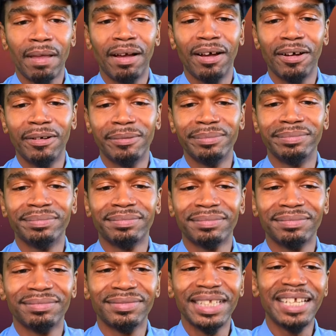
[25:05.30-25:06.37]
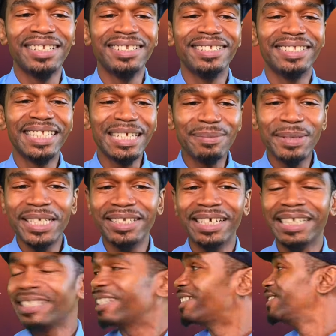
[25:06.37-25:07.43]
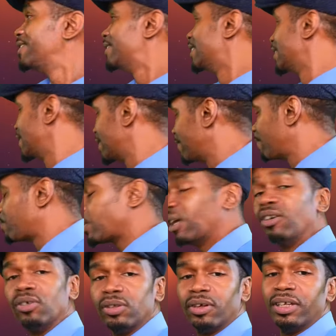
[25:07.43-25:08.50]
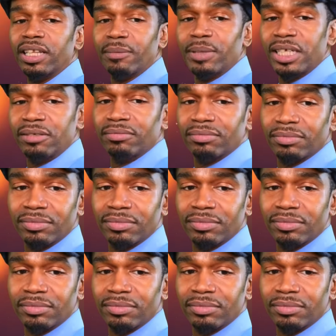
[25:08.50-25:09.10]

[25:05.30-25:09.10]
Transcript: And damn it, I gotta hold on. Let me.